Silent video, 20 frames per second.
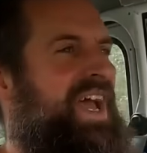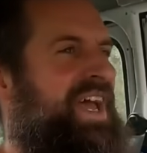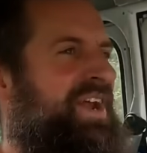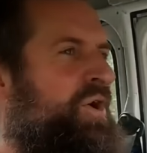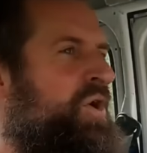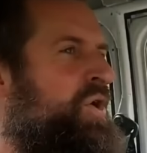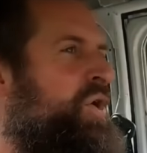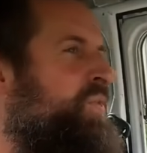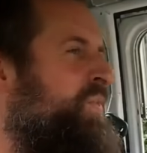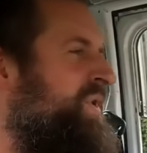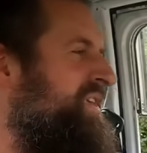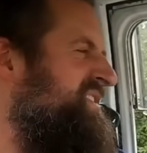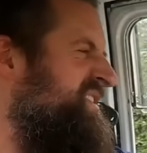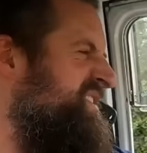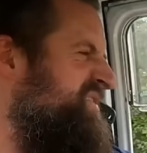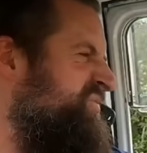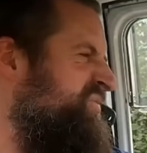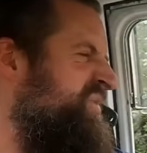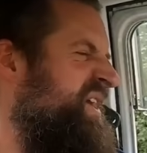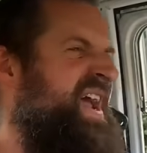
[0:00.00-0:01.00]
at all, which
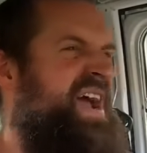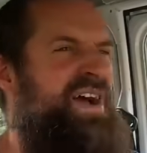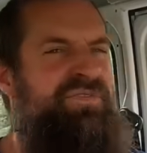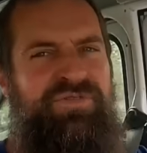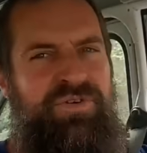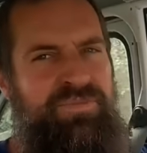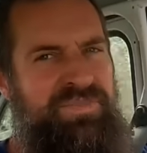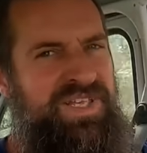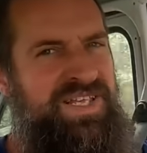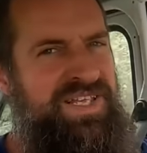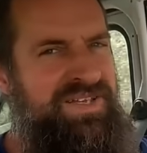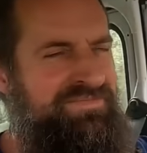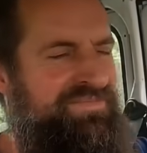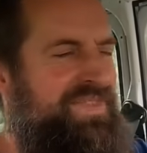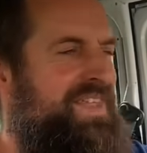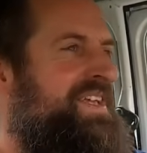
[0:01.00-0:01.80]
is rare for me.